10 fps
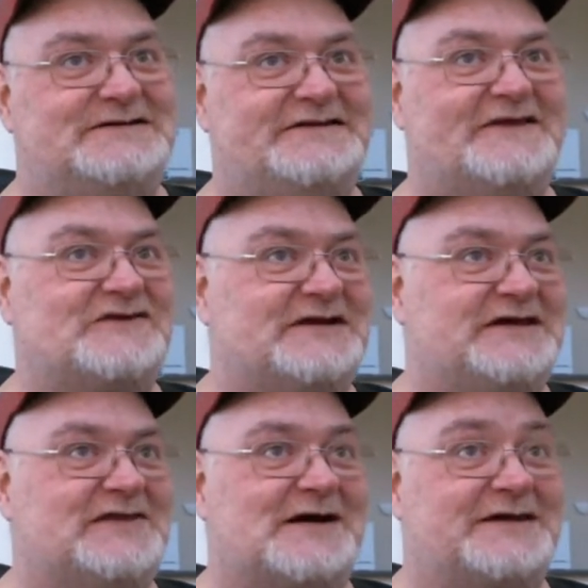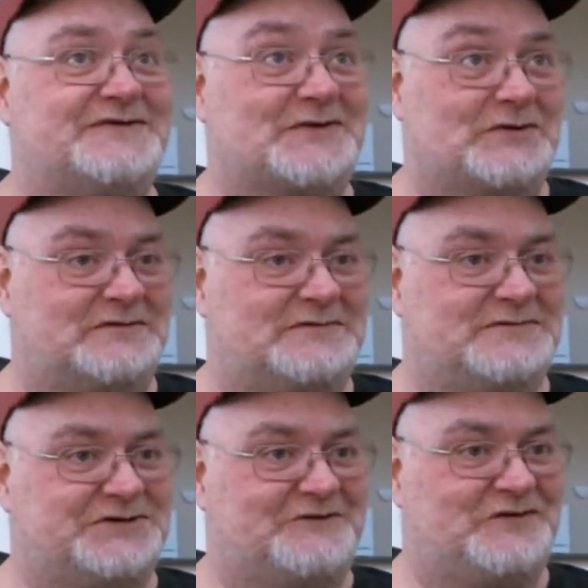He doesn't need luck.
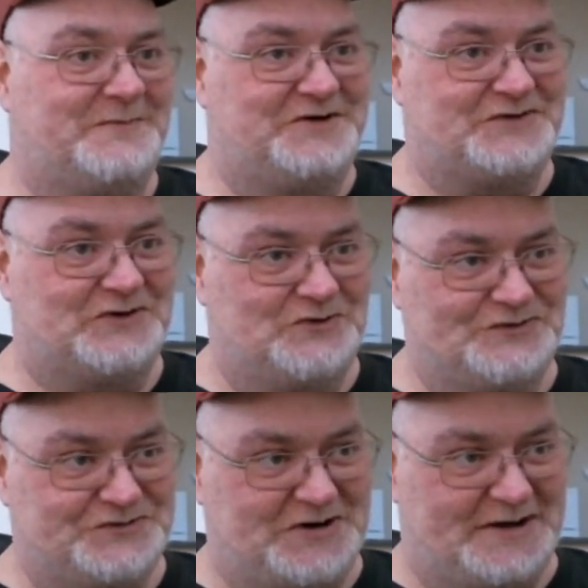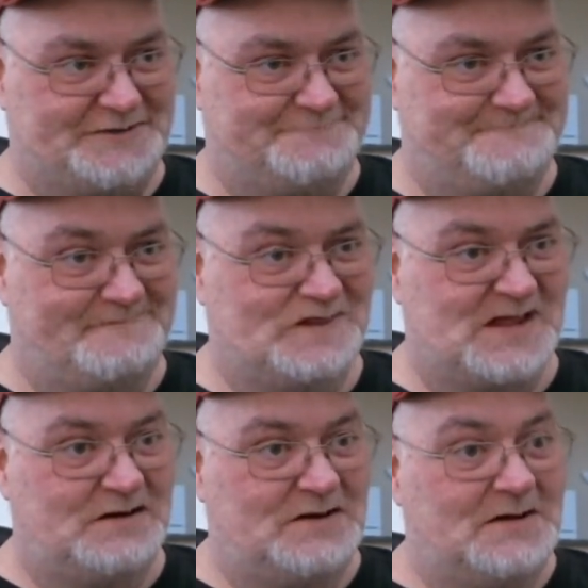Jeff Lemire's the golden child.
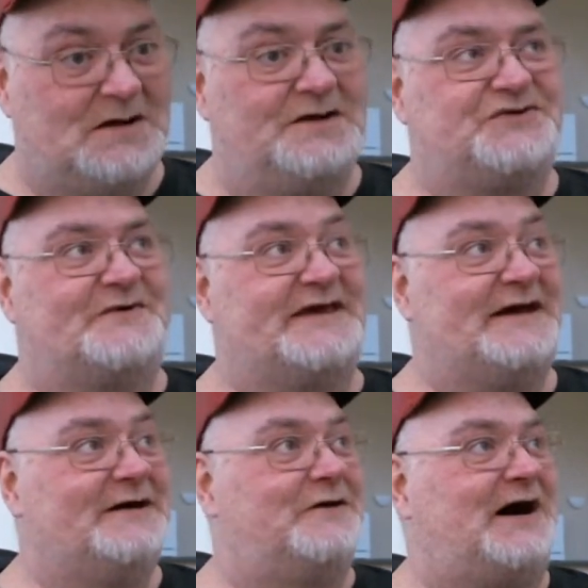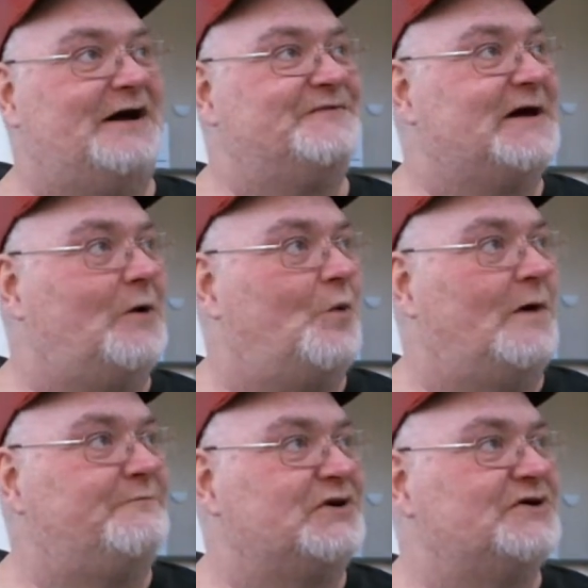So anyhow, I've got
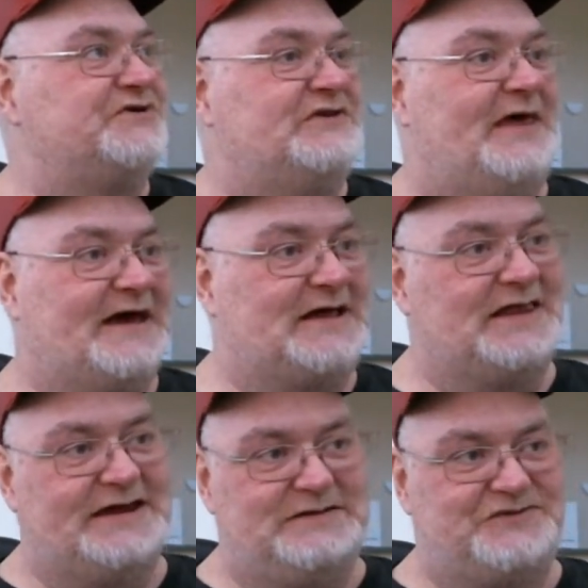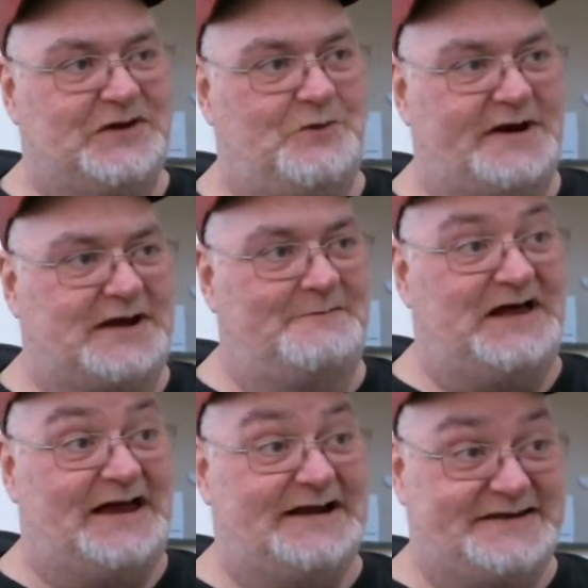one person that claims they want to come
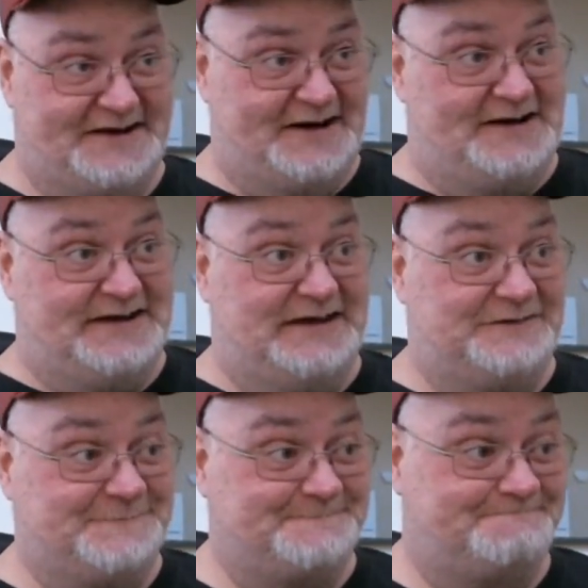on tonight,